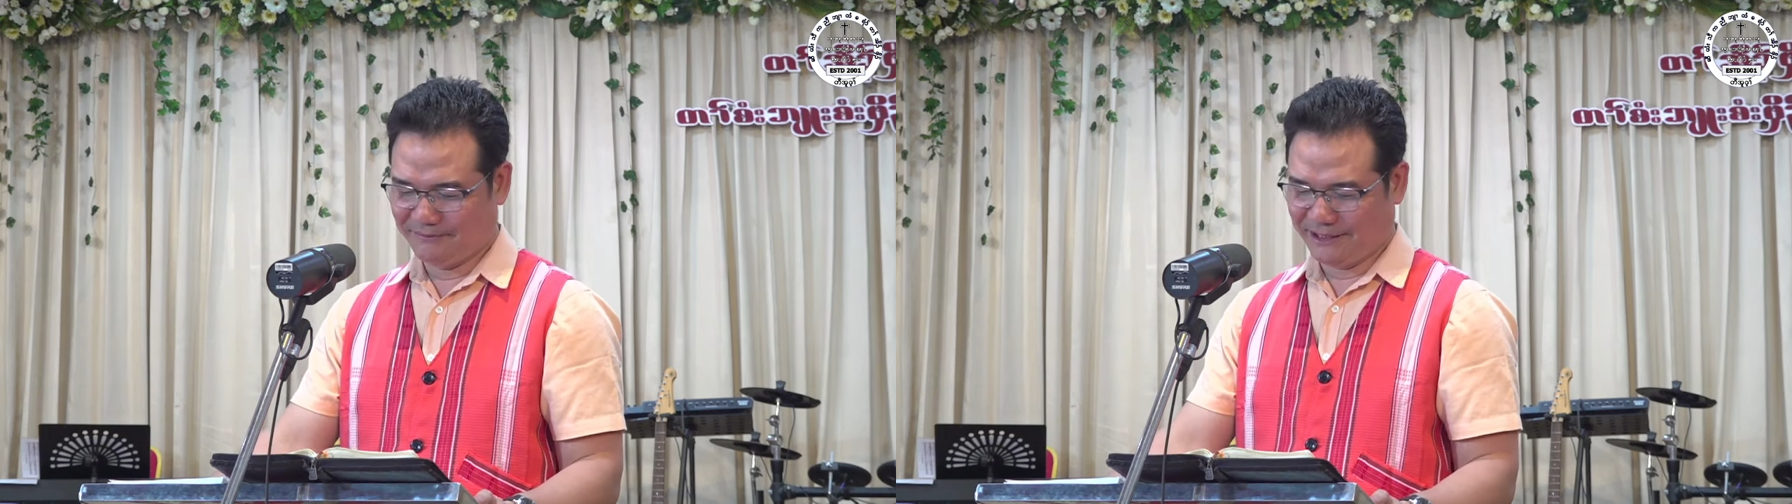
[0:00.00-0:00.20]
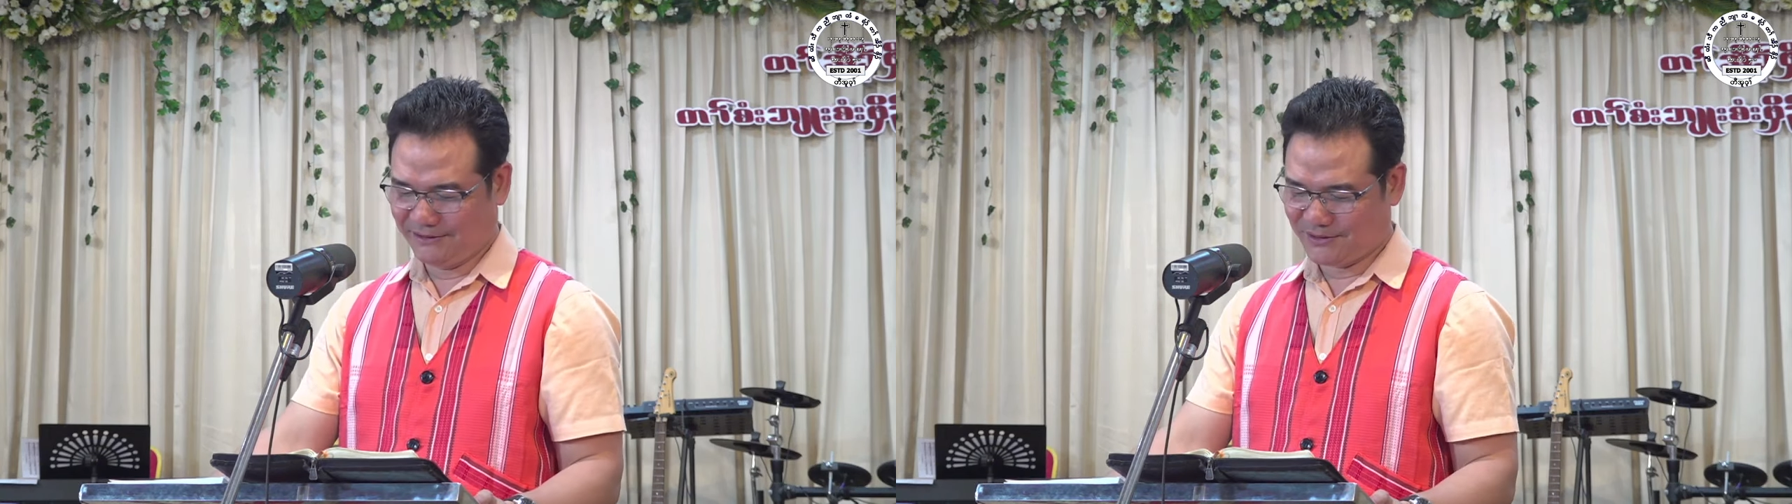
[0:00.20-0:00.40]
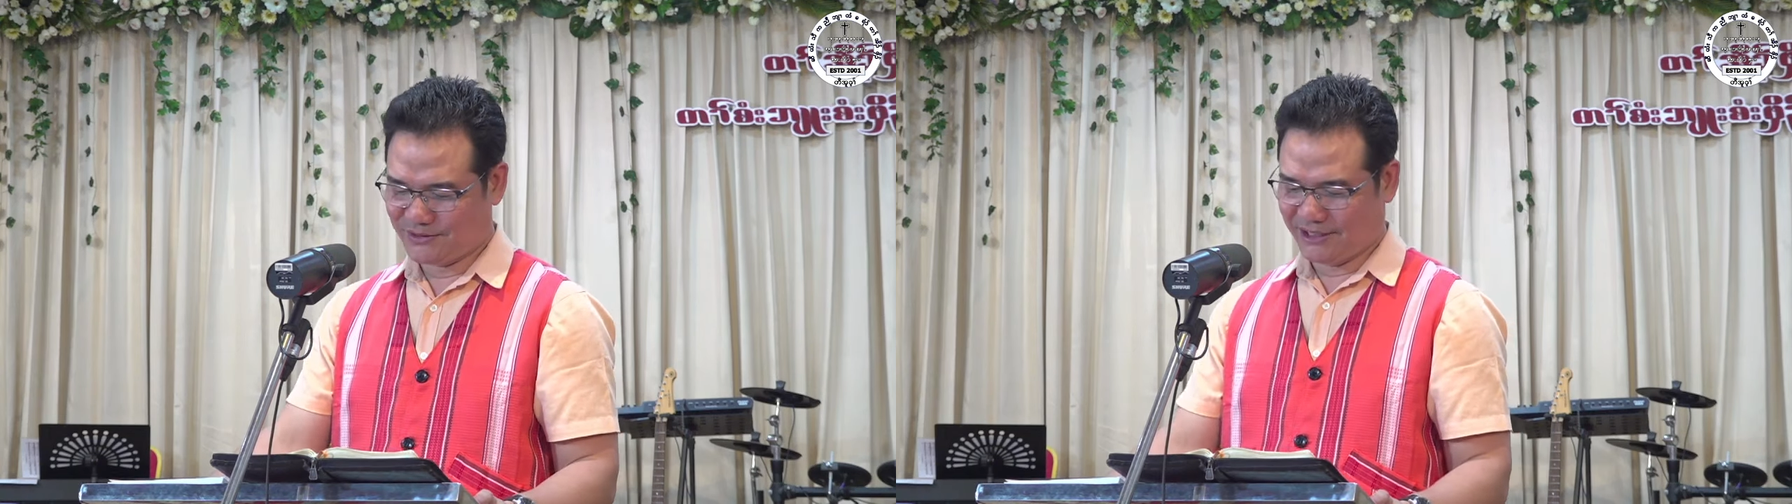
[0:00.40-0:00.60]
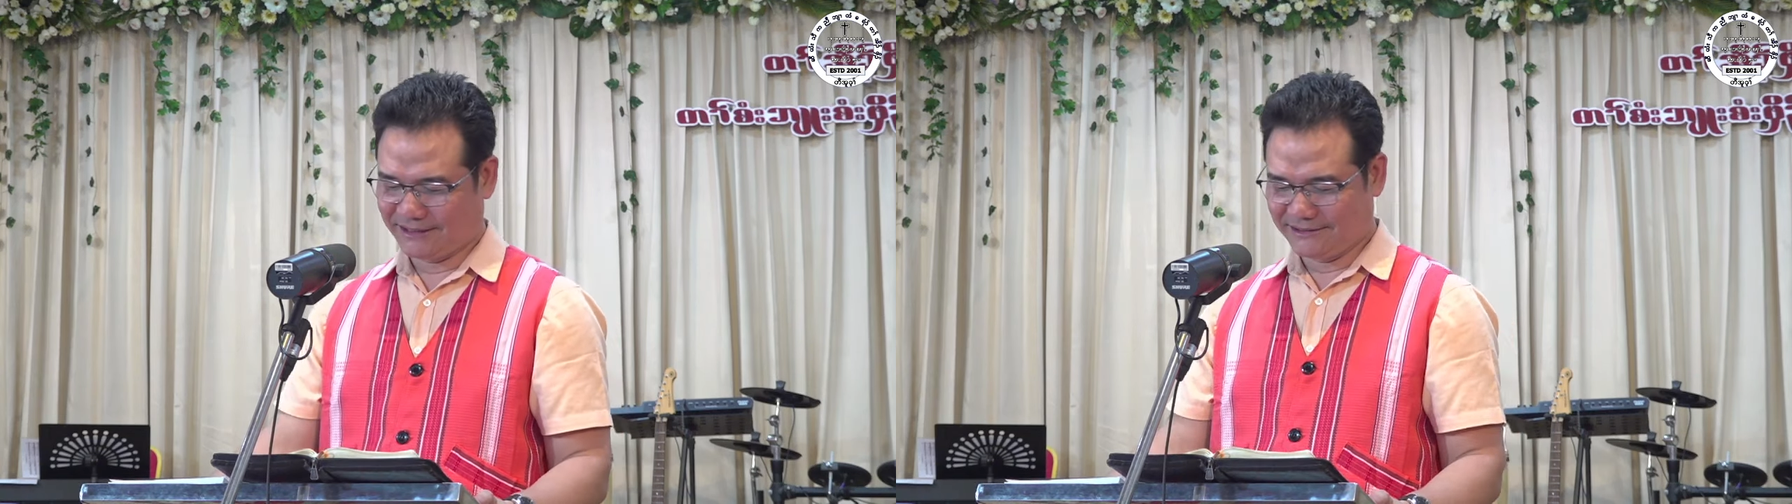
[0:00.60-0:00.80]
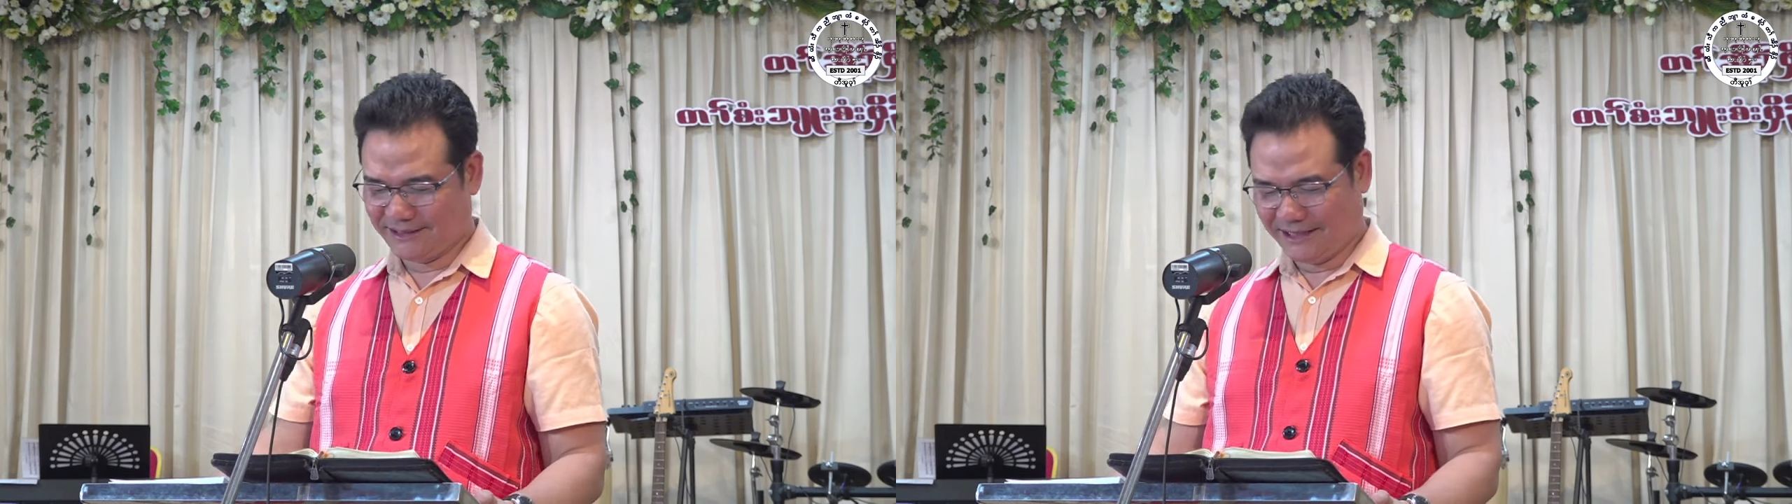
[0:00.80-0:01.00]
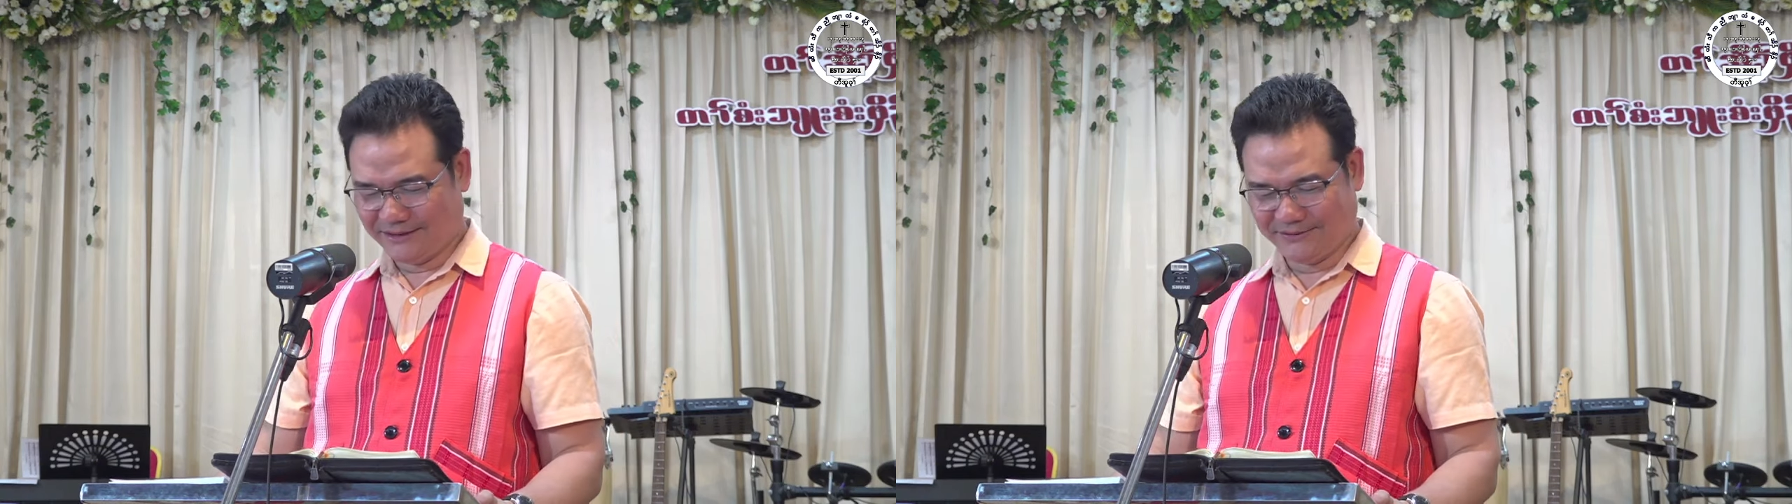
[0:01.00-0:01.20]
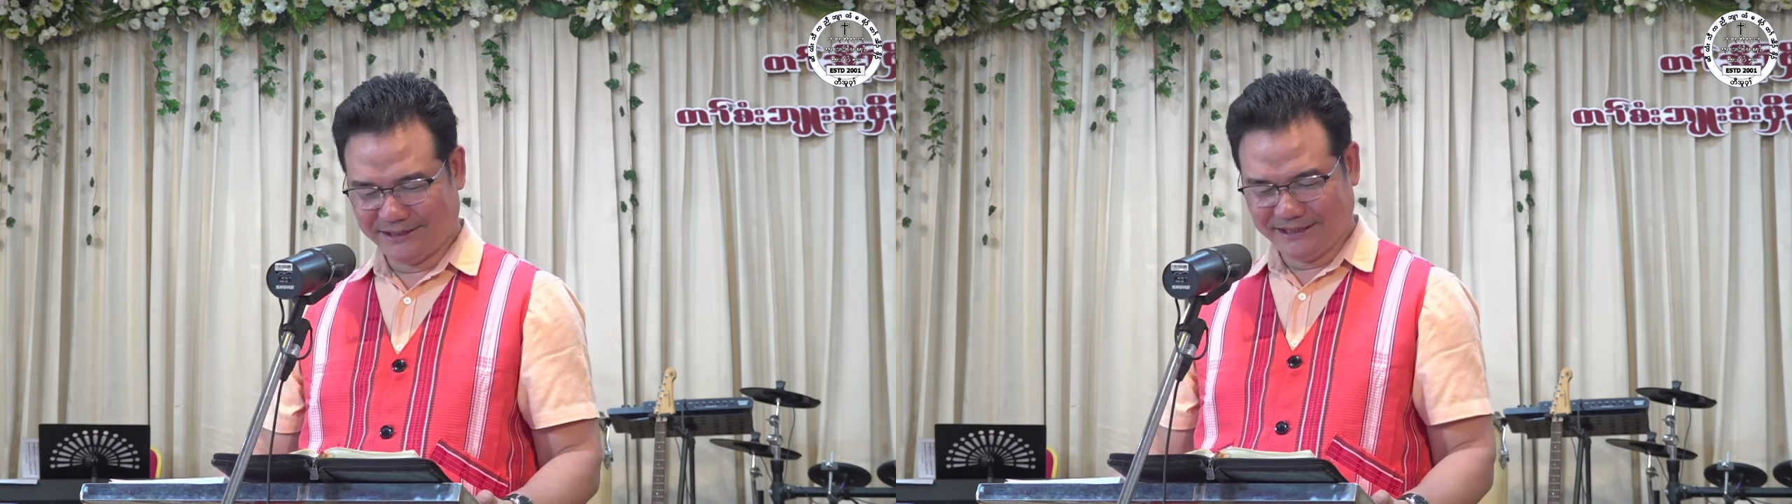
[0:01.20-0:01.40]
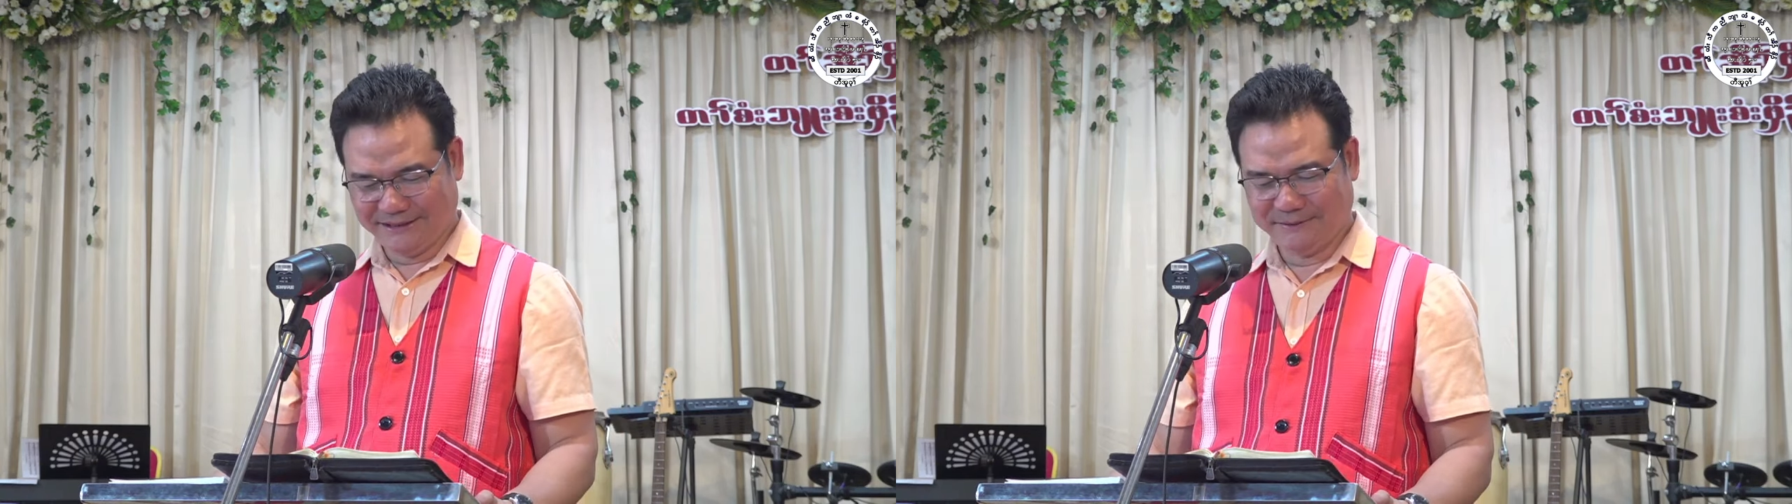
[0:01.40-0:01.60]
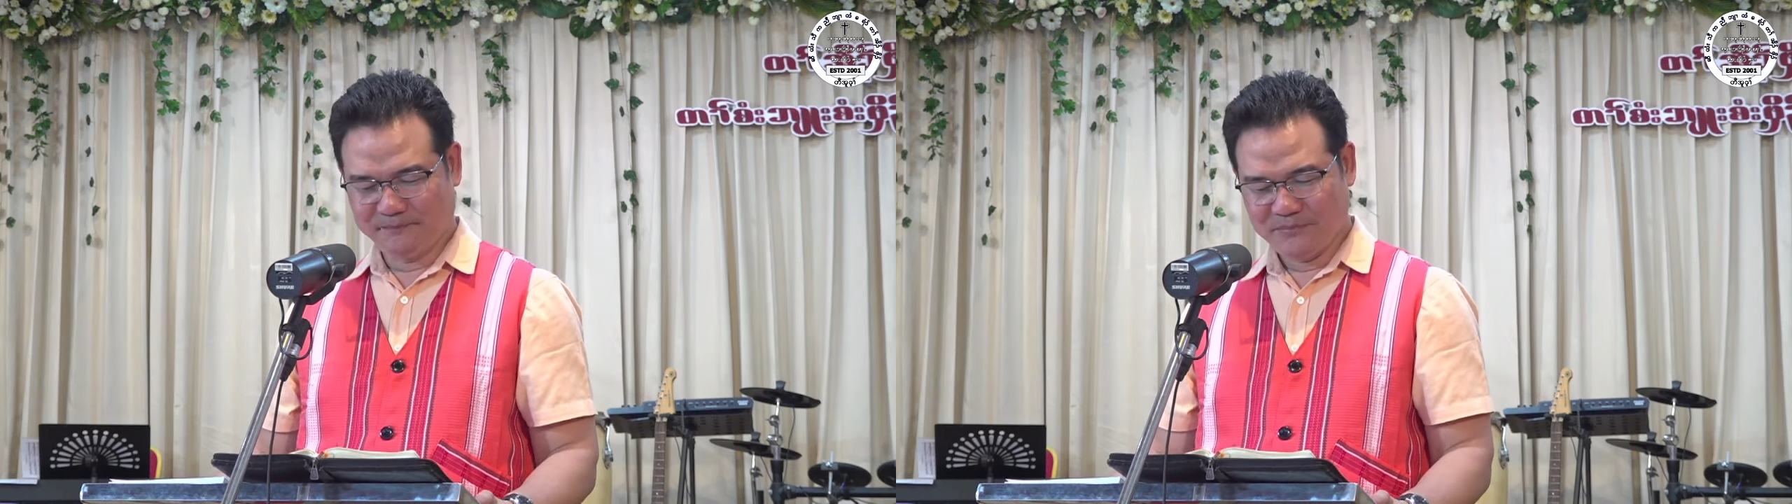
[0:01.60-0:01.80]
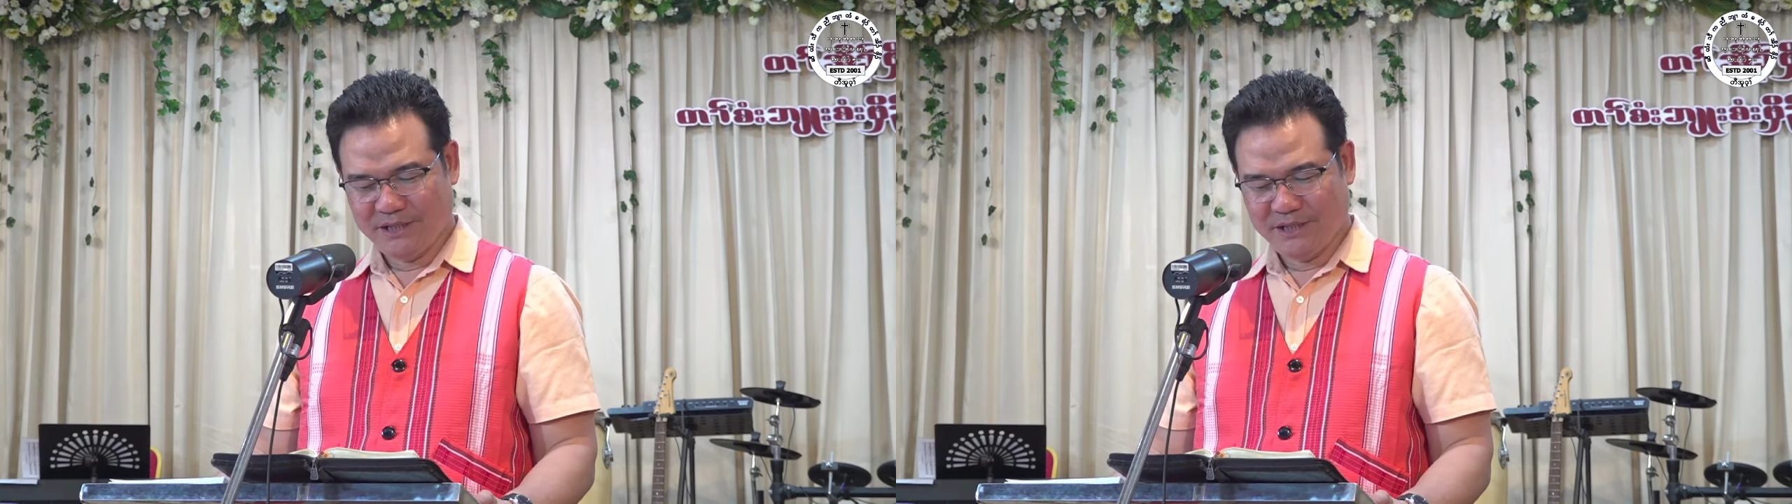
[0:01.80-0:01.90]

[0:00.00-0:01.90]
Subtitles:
Maluk Sagitatoni.